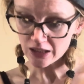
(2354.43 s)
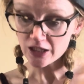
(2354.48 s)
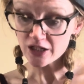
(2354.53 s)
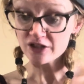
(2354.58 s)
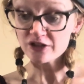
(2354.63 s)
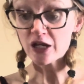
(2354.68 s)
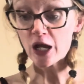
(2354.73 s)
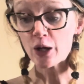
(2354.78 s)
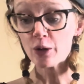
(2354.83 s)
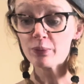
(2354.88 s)

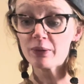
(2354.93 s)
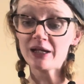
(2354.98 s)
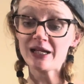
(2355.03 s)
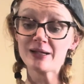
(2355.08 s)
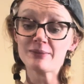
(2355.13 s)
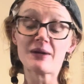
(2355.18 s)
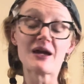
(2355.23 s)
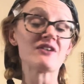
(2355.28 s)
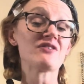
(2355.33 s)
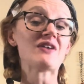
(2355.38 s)
Nobody in
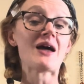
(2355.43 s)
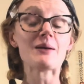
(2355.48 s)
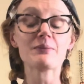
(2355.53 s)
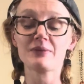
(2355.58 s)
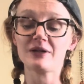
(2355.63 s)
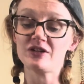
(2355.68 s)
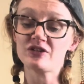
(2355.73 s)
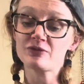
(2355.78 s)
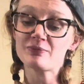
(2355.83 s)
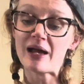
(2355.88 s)
my
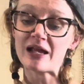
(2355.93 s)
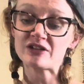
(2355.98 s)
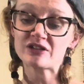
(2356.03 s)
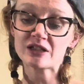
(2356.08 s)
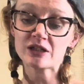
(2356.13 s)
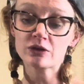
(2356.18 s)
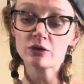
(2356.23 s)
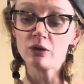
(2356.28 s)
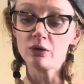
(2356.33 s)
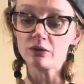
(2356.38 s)
family's magic
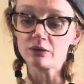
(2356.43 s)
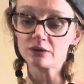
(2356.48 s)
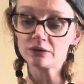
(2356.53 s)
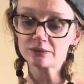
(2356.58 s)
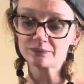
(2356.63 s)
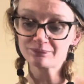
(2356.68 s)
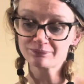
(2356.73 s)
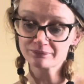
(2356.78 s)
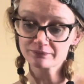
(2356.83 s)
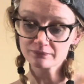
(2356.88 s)
at all.
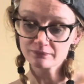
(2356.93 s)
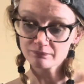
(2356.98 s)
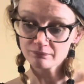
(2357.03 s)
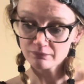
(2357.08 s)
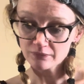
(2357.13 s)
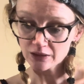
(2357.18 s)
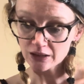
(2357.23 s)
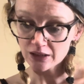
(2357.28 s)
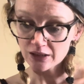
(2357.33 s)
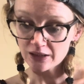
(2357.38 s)

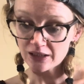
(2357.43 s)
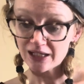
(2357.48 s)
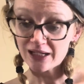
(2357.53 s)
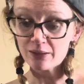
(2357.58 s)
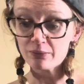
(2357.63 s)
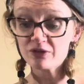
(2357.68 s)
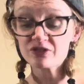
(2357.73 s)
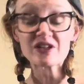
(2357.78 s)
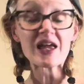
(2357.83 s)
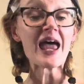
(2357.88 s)
It
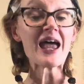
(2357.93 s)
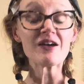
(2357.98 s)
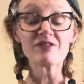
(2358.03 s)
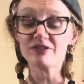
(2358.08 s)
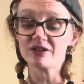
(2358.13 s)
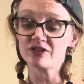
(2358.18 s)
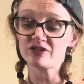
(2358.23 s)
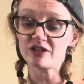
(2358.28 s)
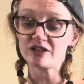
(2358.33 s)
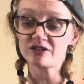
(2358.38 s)
was ever
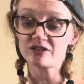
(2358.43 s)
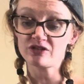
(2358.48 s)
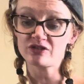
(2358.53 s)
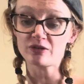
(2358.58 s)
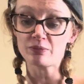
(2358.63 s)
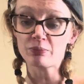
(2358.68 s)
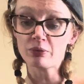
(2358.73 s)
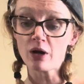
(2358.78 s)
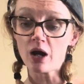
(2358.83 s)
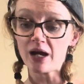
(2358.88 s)
such a
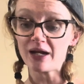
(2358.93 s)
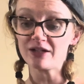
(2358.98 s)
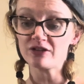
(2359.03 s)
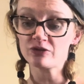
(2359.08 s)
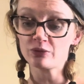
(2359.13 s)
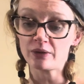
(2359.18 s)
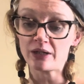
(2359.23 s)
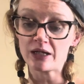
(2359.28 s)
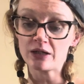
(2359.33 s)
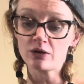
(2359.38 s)
surprise
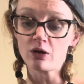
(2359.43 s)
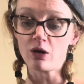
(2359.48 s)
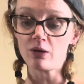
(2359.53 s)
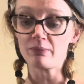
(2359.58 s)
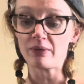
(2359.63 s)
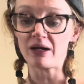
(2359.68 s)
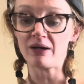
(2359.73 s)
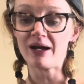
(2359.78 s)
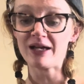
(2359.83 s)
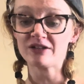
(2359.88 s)
when I got my
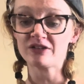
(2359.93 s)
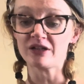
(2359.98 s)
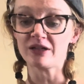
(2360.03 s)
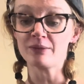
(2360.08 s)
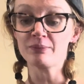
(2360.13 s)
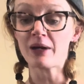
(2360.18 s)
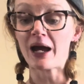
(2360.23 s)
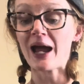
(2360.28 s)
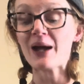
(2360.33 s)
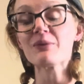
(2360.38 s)
letter,
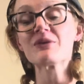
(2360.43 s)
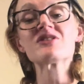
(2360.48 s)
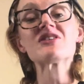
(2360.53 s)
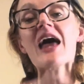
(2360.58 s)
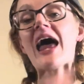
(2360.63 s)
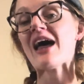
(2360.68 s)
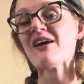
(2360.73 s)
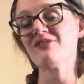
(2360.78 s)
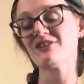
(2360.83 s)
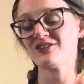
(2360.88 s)
but I was
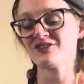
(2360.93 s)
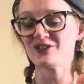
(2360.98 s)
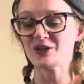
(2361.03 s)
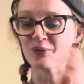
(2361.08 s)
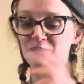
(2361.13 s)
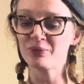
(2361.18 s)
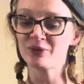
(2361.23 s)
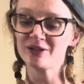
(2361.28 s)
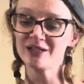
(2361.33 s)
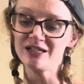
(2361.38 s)
ever so
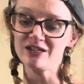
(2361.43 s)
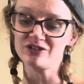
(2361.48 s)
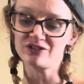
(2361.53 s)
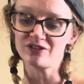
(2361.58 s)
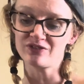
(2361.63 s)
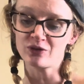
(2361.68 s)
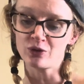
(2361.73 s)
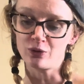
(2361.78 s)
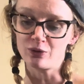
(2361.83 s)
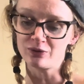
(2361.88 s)
pleased, of
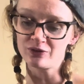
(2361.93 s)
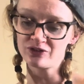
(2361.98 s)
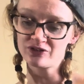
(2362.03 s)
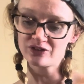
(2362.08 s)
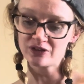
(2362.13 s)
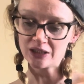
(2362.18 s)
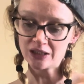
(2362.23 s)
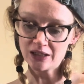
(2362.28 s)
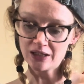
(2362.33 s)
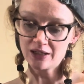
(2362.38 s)
course.
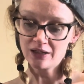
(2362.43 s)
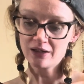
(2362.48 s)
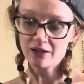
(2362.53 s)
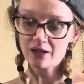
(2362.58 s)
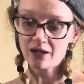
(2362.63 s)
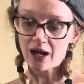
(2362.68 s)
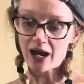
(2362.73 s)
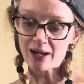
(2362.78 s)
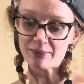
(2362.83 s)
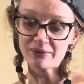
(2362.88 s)

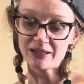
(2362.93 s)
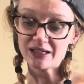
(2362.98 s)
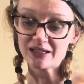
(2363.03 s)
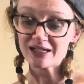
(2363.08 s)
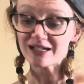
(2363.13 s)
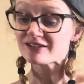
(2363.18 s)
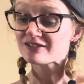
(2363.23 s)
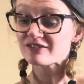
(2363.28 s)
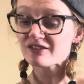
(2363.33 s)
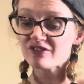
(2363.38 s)
I mean,
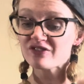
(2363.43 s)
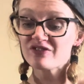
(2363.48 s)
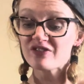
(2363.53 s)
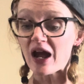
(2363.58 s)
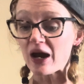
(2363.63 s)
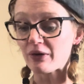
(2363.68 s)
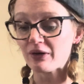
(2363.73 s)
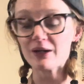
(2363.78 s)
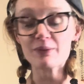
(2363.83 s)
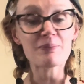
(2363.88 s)
it's the
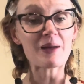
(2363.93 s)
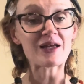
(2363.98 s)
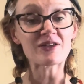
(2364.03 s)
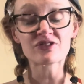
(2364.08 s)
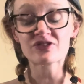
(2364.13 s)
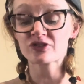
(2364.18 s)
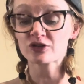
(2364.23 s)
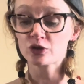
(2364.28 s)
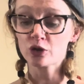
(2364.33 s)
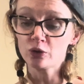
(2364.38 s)
very best
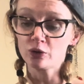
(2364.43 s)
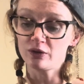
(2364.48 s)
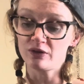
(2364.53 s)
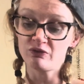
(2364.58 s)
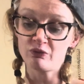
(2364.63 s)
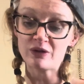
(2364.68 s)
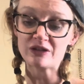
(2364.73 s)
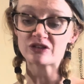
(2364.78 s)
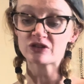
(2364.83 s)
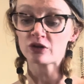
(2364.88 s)
school of
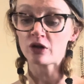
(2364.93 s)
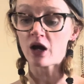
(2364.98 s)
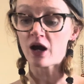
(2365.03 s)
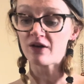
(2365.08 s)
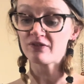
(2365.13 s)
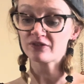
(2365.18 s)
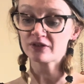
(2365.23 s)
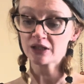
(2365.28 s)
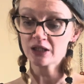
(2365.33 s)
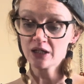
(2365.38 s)

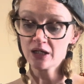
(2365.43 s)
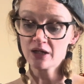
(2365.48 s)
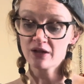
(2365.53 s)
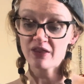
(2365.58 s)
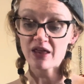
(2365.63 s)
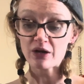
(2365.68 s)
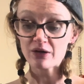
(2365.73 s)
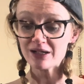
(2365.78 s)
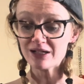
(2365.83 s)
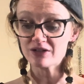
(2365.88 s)
witchcraft
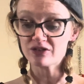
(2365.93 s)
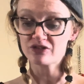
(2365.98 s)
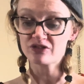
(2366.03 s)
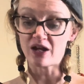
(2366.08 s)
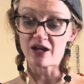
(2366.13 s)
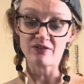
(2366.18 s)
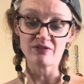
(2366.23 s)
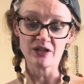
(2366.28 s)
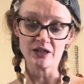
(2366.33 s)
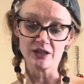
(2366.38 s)
there is,
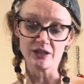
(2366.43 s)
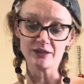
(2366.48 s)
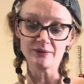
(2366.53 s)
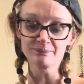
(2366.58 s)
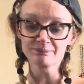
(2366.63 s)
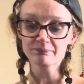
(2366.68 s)
I've heard.